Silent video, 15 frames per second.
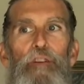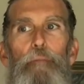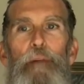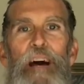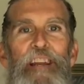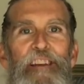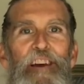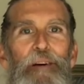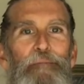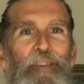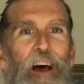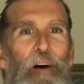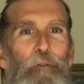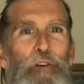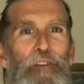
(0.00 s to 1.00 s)
Somebody comes
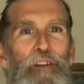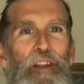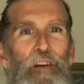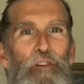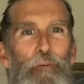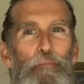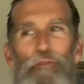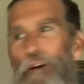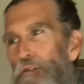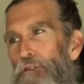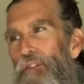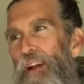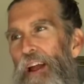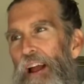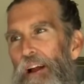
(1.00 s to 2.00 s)
out with another
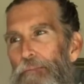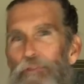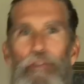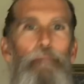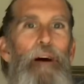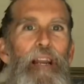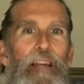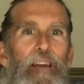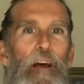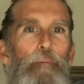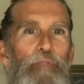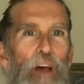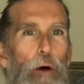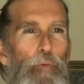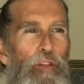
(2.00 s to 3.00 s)
program. Somebody
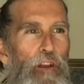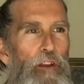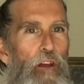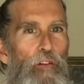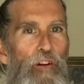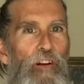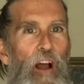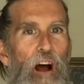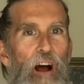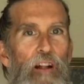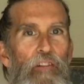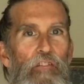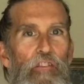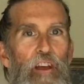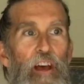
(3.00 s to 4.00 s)
comes out with another
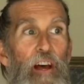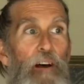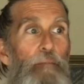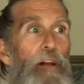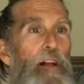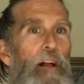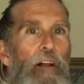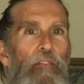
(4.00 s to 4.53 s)
concept.